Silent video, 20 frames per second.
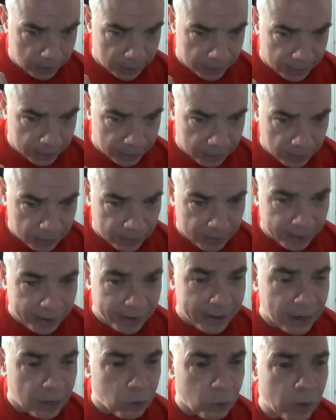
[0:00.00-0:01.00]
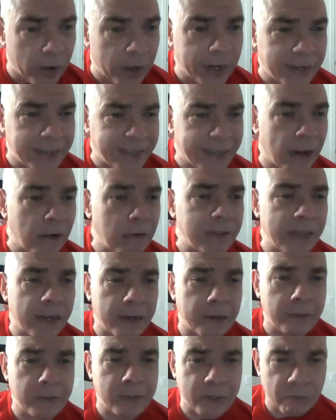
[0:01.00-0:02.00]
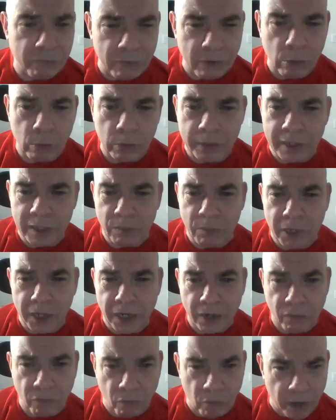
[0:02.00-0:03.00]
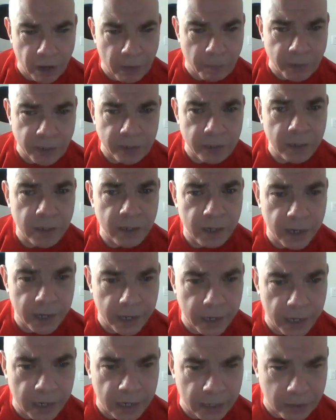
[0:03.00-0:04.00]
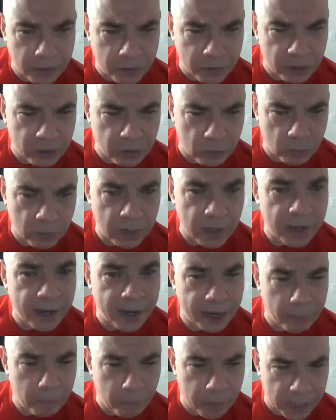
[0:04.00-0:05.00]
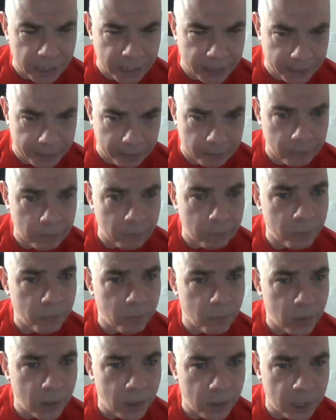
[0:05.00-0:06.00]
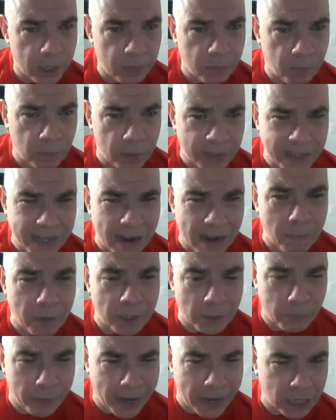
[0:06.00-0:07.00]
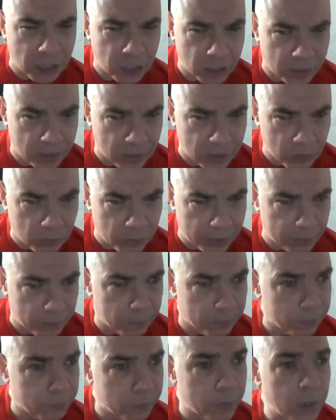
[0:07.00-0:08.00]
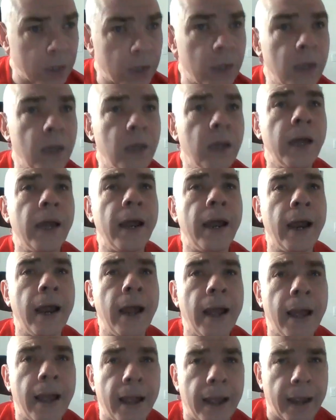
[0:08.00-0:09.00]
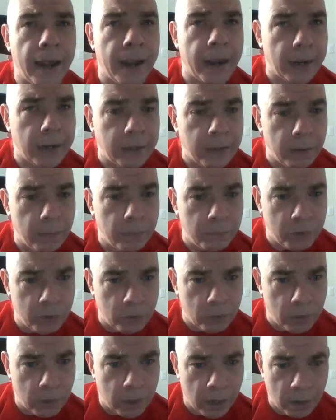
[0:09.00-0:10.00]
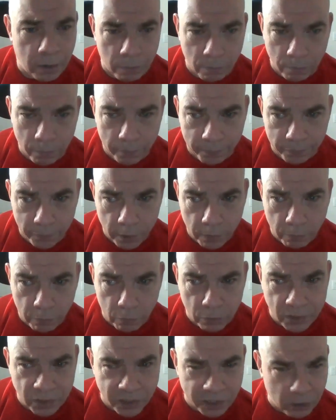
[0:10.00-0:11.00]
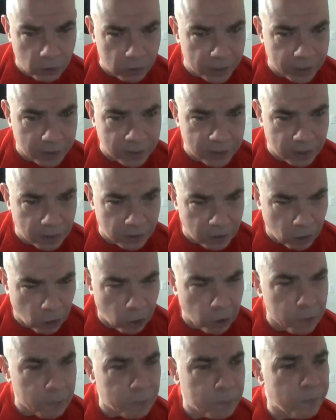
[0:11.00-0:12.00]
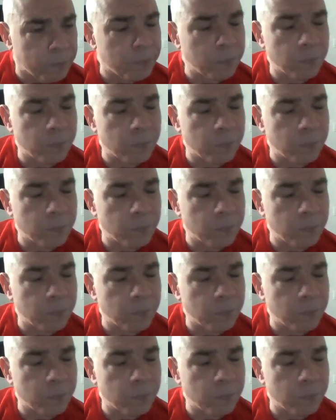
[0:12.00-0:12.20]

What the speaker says: it literally sounds like his throat is being ripped in two and bleeding. He puts that much passion into it. And Bruce Kulick's guitar,